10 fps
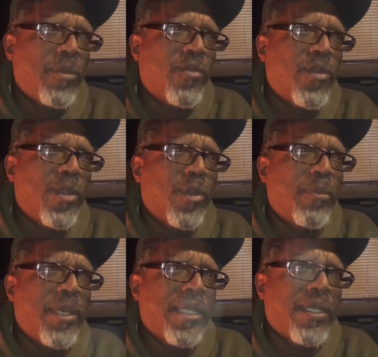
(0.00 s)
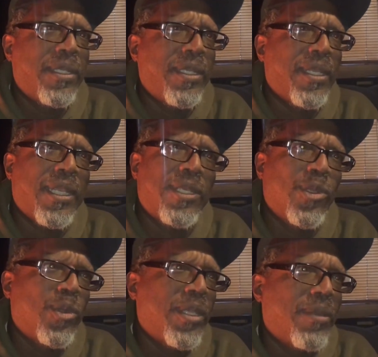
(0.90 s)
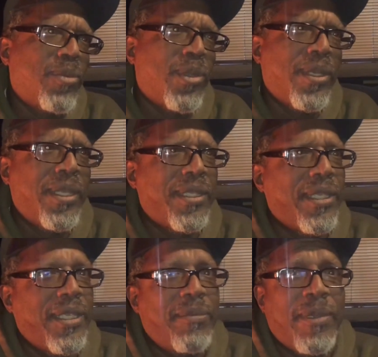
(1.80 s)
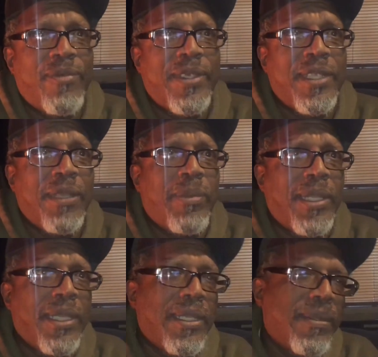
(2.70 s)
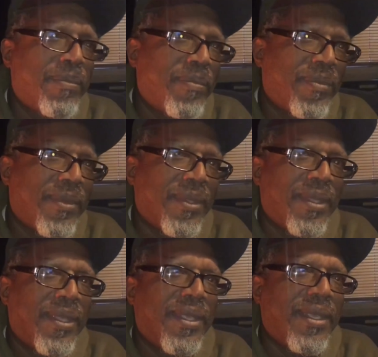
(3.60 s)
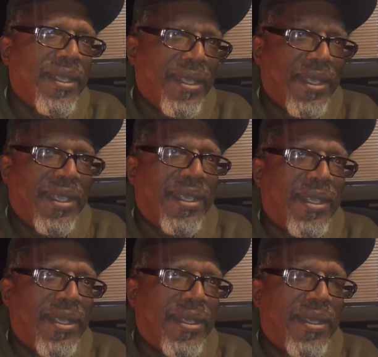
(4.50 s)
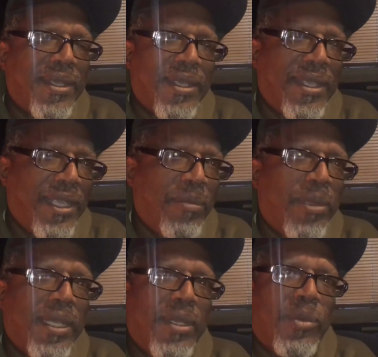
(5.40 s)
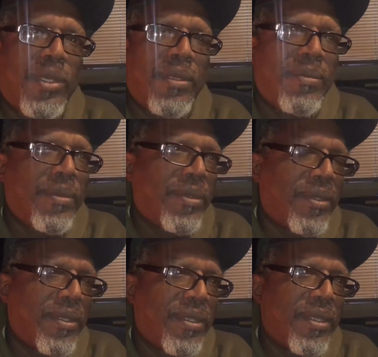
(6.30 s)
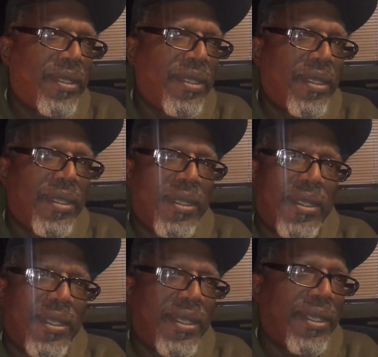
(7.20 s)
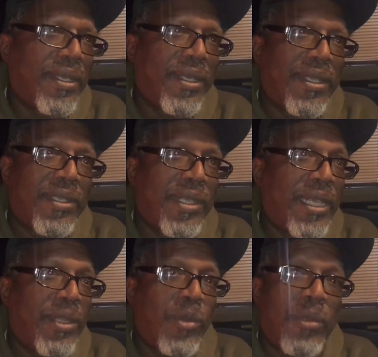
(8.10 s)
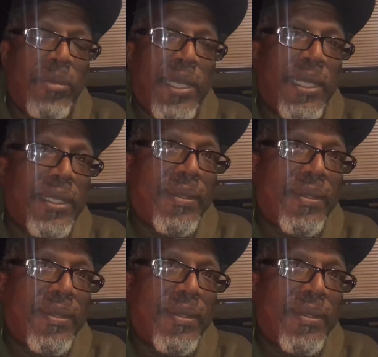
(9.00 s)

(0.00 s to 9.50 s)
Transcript: Before he went back to jail, I told that boy, listen, these motherfuckers ain't playing. And uh, he played with him. And that's how he went back.